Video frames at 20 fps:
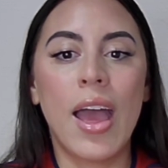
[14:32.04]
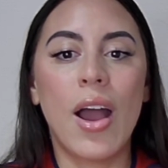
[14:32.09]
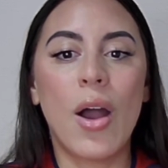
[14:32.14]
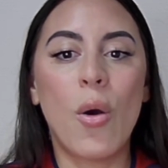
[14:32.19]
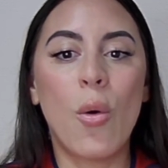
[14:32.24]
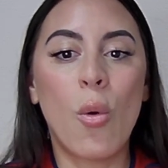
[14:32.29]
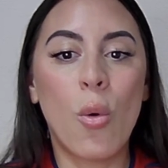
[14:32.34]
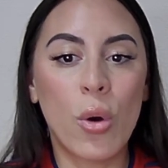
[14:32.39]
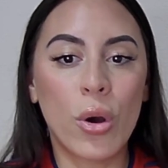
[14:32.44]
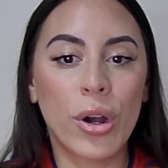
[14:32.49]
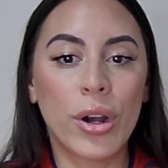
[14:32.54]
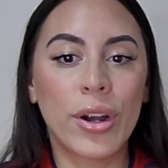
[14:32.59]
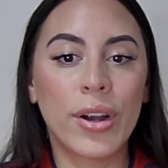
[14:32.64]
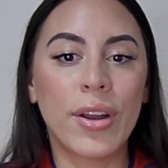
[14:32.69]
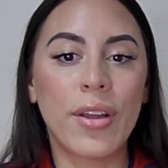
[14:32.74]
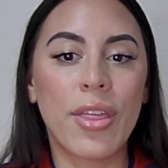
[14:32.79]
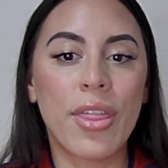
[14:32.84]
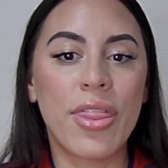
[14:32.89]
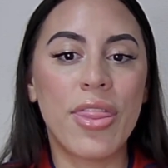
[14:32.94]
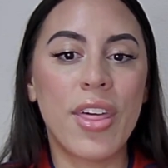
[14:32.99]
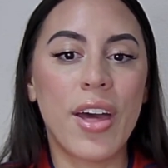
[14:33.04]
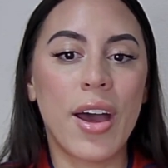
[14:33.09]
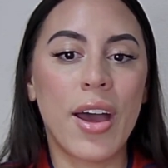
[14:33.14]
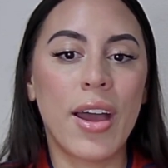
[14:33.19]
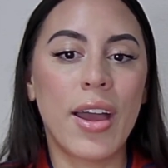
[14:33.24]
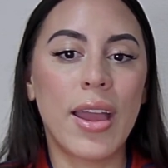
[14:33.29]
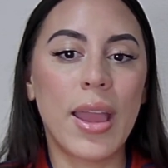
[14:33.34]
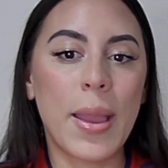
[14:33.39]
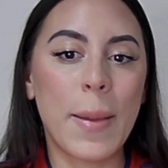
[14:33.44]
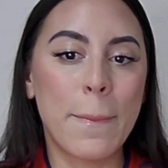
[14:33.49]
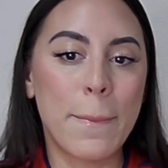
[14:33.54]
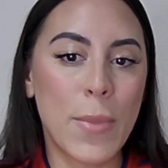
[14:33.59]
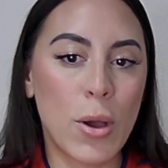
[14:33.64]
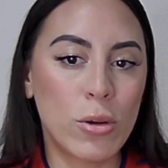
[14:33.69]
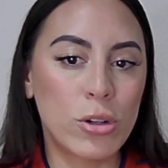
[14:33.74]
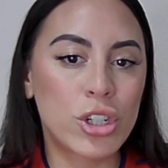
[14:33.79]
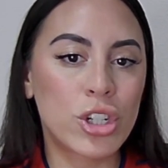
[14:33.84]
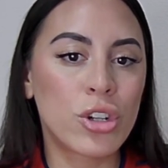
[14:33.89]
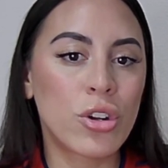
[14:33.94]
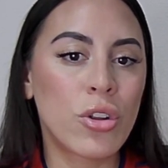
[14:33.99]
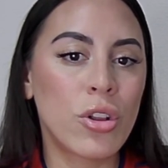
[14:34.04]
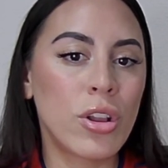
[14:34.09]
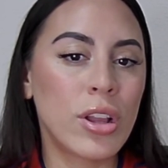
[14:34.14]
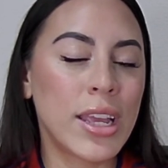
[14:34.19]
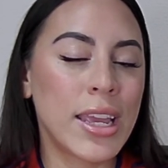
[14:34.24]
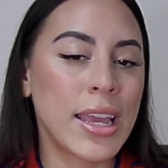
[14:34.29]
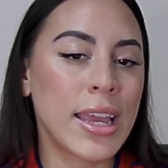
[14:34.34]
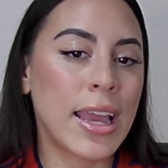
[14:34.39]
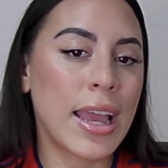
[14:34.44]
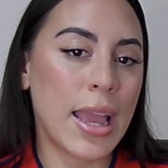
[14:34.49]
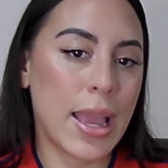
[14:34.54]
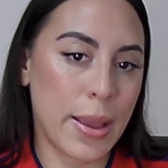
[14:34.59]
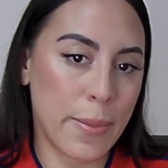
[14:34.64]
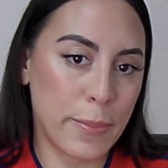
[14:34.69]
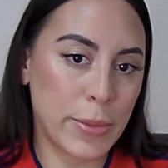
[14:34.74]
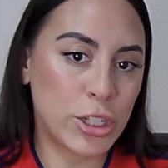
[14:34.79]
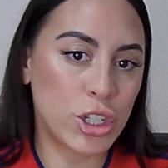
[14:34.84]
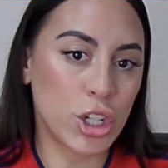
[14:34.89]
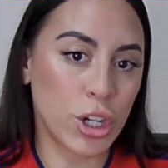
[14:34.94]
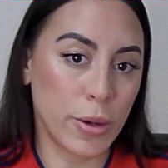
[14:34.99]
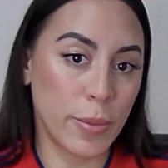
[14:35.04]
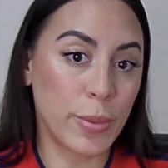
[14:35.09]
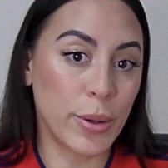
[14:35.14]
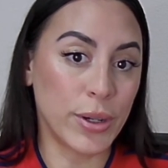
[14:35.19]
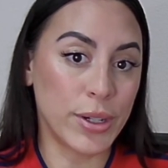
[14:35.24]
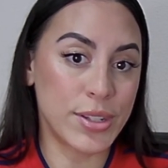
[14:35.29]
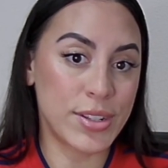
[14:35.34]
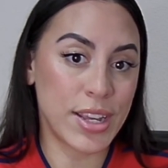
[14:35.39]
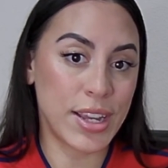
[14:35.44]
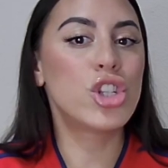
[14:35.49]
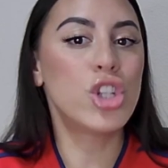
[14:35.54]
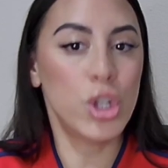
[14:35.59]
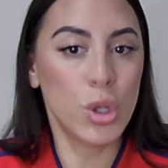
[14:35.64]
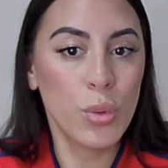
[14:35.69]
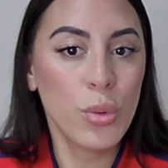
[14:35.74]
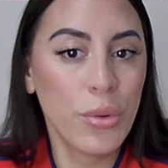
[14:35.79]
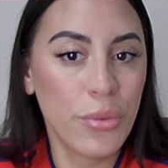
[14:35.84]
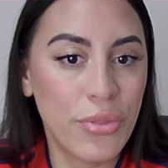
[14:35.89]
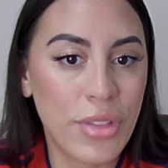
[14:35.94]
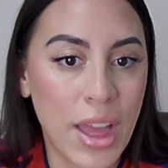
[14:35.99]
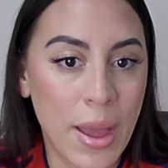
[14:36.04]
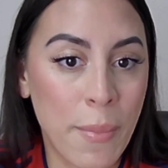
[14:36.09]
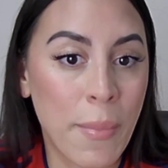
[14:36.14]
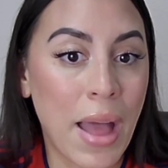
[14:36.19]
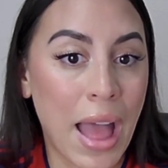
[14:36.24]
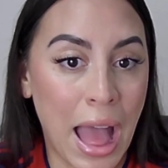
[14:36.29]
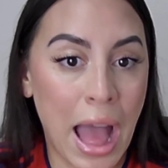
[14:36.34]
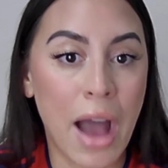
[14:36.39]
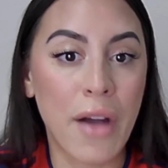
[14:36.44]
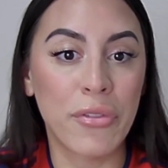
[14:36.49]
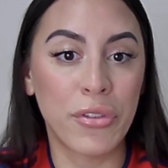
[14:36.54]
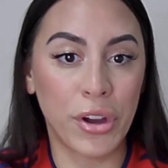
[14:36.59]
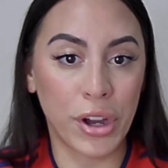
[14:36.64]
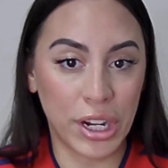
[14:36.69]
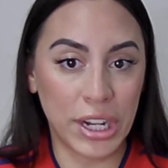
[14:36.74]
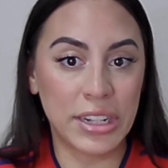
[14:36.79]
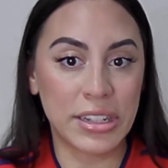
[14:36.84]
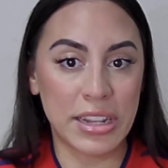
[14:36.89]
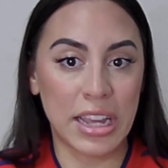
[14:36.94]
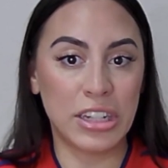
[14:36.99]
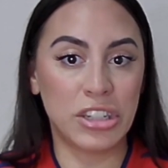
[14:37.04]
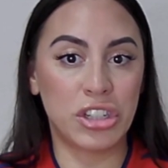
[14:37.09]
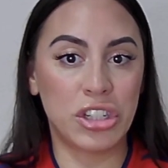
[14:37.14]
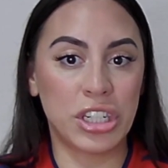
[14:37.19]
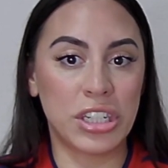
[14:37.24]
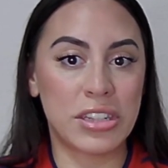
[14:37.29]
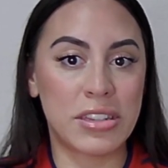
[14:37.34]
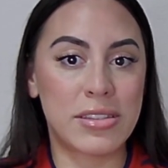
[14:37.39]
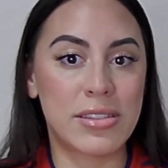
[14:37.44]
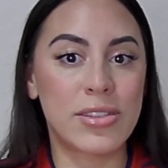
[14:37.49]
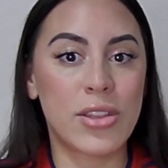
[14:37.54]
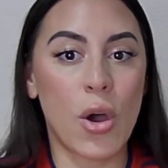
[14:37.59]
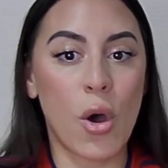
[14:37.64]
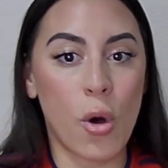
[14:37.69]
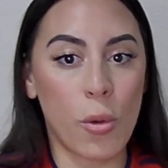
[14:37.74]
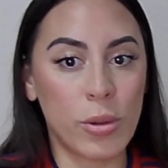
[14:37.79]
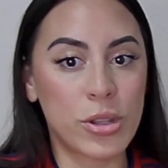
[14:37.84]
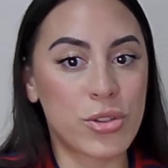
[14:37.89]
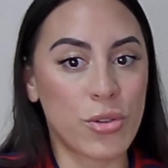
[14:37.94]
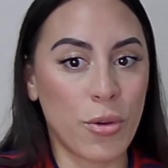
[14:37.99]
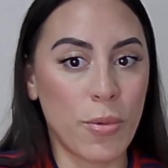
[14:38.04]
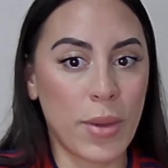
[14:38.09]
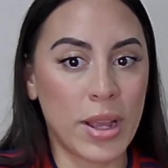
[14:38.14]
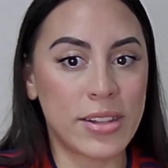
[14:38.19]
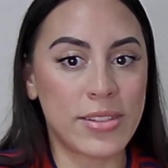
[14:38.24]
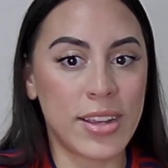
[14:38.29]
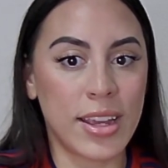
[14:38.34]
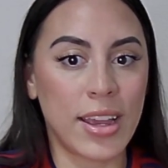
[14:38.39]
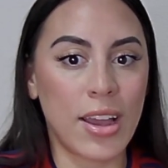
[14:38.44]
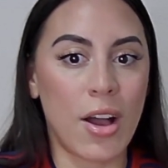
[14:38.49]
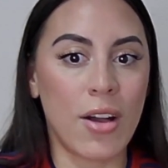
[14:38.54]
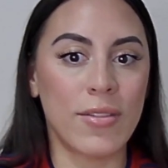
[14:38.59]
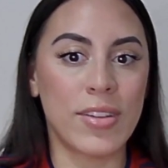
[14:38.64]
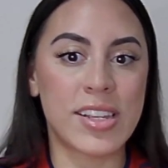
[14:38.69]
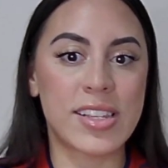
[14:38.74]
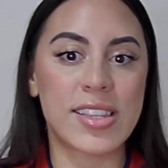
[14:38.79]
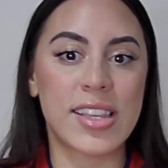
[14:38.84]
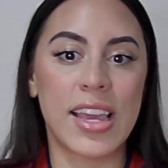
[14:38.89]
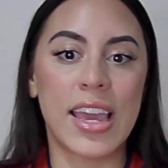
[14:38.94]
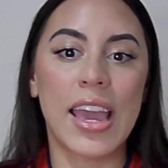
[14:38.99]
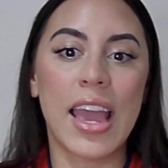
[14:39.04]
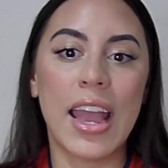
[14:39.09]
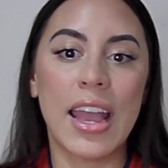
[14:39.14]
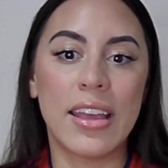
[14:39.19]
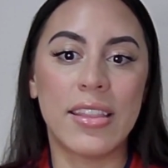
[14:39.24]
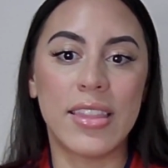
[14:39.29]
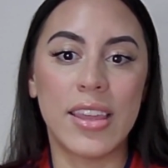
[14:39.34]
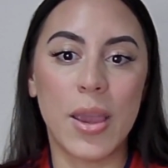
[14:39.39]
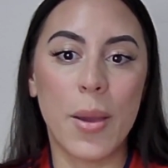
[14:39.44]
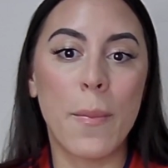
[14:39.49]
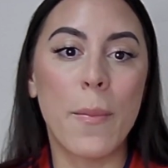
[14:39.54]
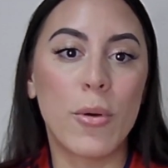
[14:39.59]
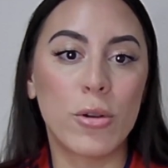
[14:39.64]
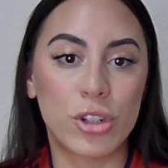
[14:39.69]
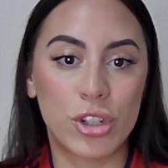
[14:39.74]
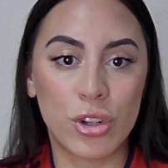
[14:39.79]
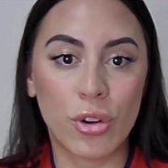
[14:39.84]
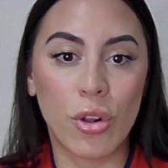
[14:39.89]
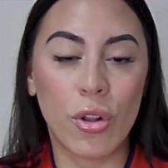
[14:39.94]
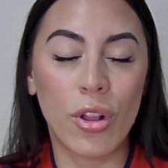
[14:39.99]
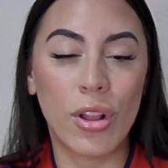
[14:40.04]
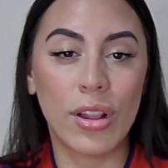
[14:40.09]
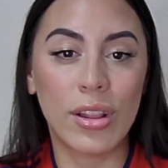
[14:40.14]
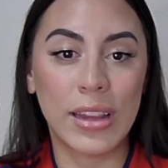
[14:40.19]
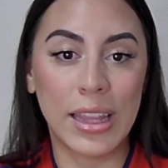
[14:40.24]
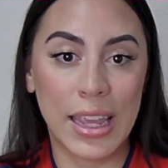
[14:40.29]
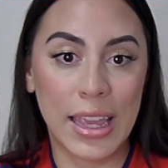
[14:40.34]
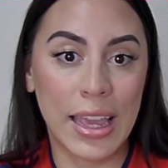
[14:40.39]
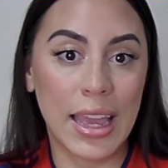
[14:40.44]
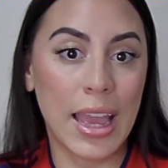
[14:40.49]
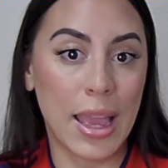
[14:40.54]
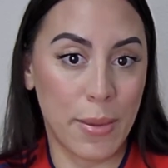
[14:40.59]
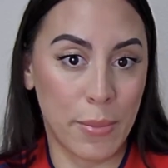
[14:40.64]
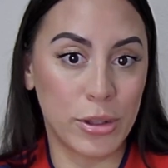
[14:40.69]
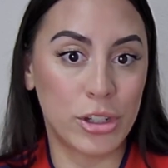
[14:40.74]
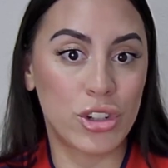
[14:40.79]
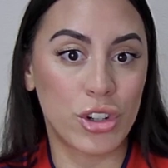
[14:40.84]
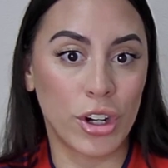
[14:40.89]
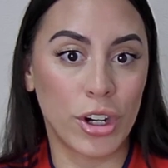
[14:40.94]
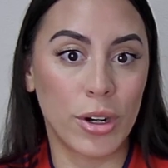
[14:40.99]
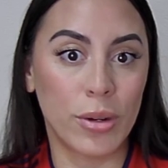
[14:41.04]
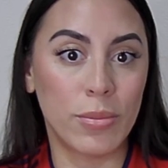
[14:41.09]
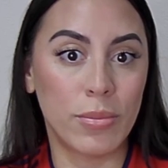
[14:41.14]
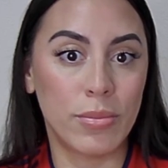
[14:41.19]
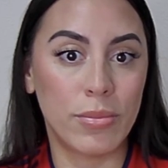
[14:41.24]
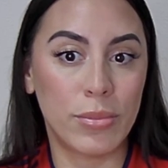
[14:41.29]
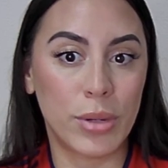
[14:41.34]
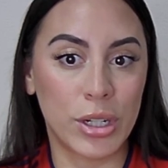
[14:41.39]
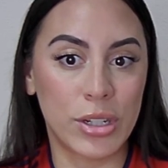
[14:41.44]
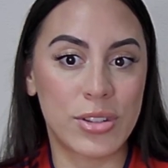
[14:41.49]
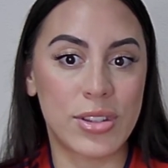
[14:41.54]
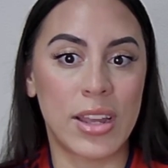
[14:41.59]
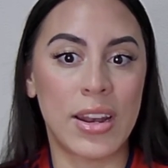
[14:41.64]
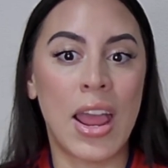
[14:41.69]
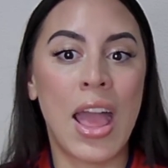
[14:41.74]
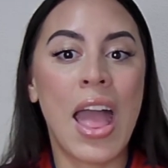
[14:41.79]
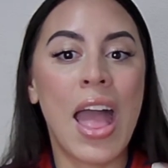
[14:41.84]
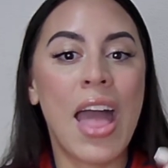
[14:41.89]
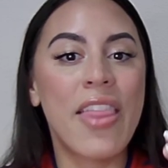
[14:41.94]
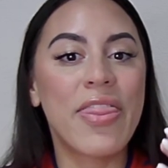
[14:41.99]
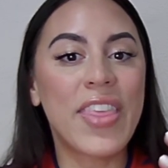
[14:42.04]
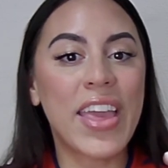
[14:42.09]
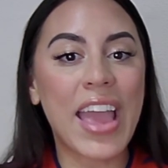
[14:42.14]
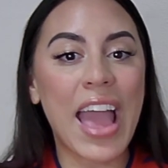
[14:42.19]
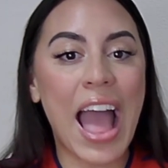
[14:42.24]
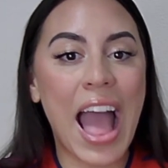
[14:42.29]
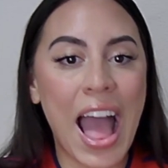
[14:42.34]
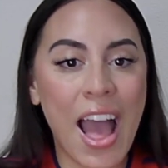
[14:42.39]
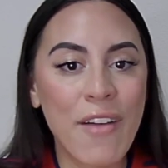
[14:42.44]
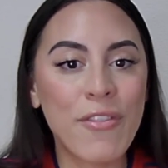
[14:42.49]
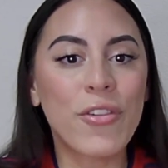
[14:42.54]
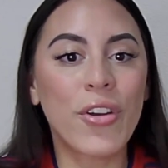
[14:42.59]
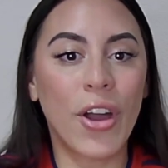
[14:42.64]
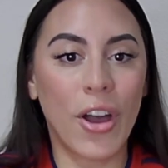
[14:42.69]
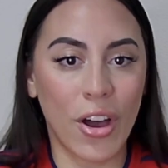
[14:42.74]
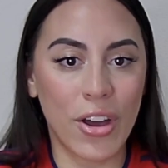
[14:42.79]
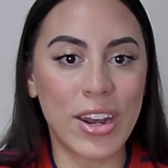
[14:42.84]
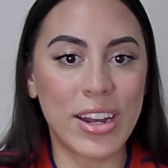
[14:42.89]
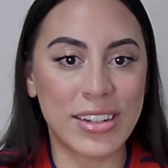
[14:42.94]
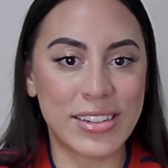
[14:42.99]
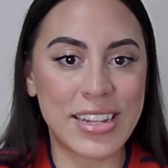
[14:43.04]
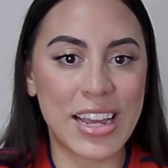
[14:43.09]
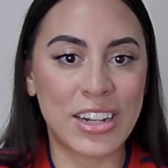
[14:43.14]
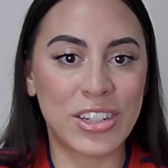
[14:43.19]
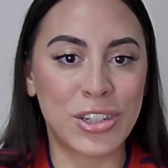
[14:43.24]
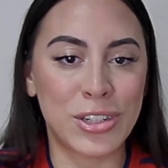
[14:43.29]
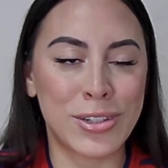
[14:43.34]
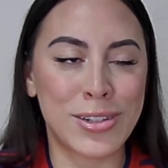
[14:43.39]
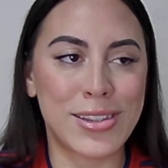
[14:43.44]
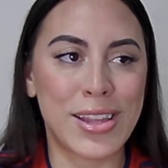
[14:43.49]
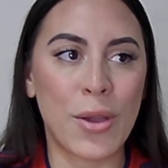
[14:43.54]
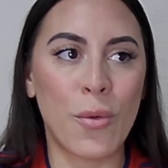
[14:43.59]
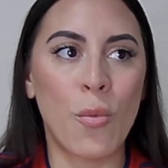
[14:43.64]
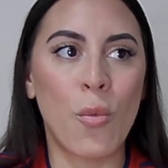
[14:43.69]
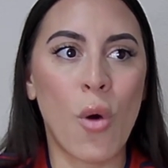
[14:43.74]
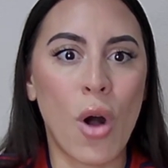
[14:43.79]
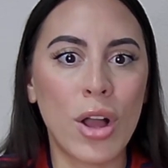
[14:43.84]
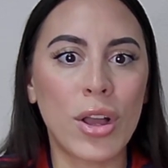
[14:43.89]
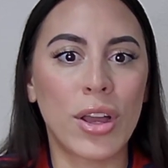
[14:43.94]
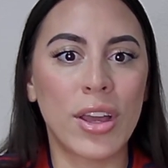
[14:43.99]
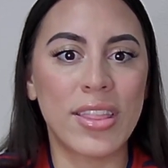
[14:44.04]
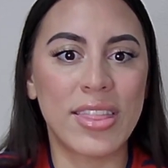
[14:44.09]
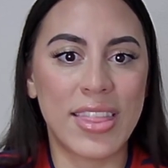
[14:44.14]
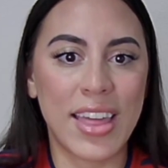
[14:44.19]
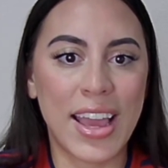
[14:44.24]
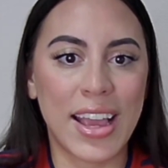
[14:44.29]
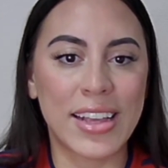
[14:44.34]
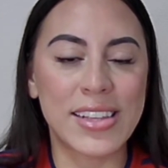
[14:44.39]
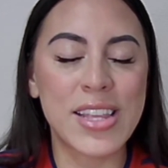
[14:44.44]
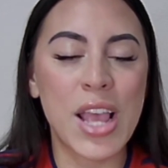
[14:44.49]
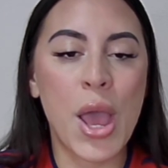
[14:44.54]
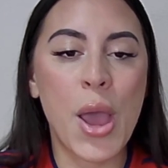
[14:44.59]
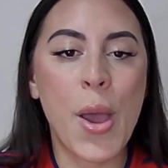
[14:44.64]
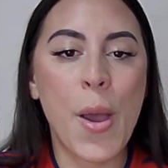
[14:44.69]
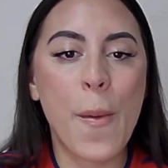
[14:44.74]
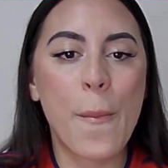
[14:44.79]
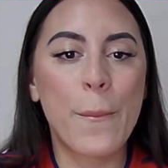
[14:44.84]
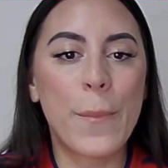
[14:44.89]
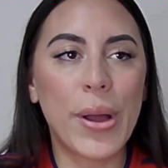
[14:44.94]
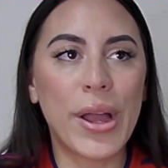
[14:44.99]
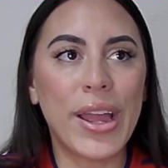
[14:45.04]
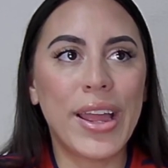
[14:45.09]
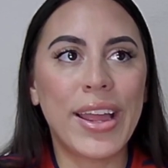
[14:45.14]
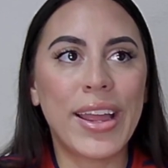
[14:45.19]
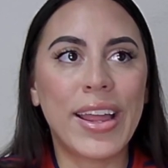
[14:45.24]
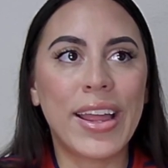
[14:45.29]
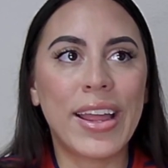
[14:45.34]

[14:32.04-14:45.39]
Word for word: or the emotionally immature person. Two of them have good intentions the hopeless romantic, obviously, and the emotionally immature person. They have good intentions, they want good things, but